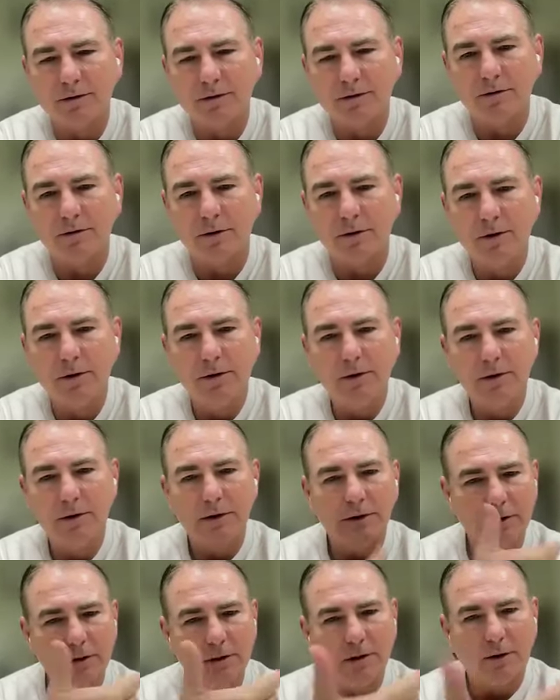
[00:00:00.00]
Can
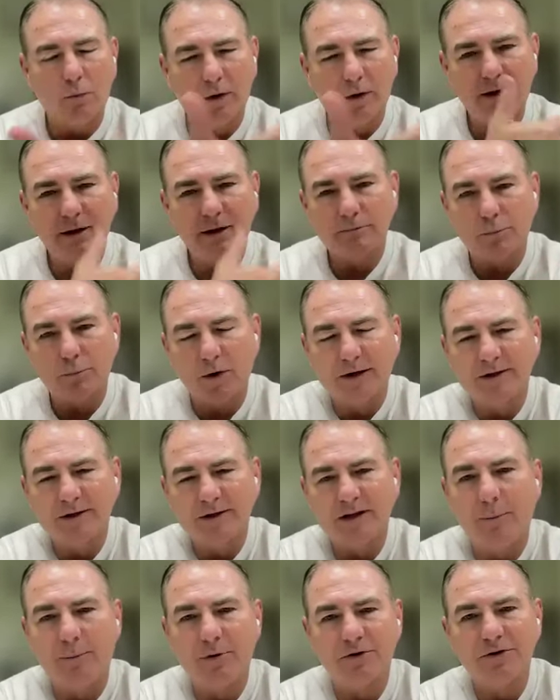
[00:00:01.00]
you know winning
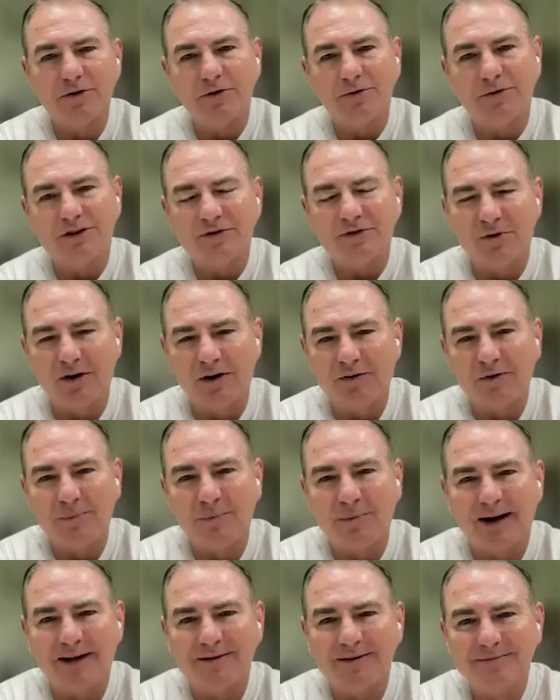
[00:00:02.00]
brings opportunities
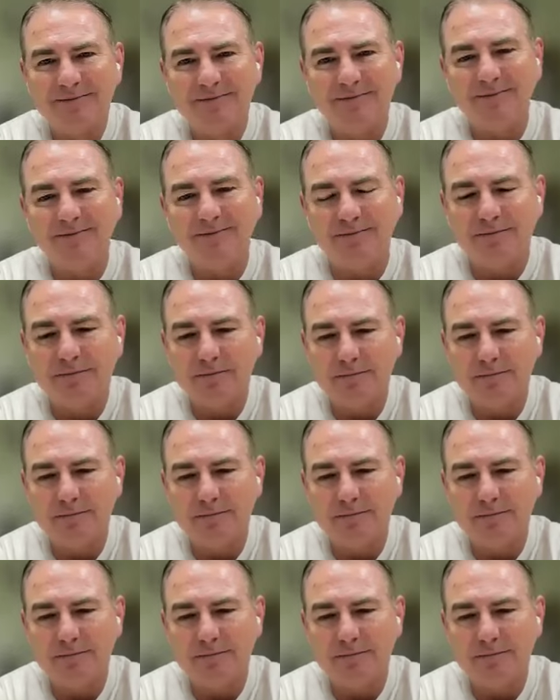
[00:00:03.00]
for everybody.